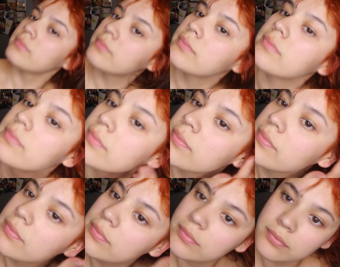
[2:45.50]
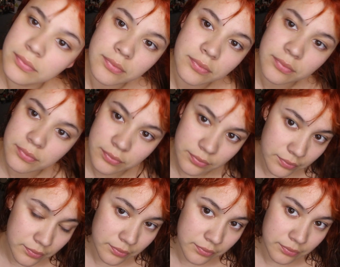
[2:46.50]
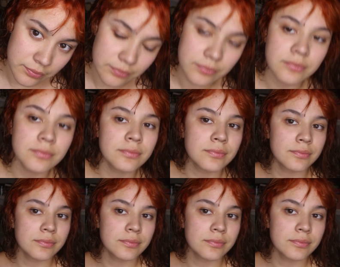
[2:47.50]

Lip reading: the night, so I'm going to continue it tomorrow.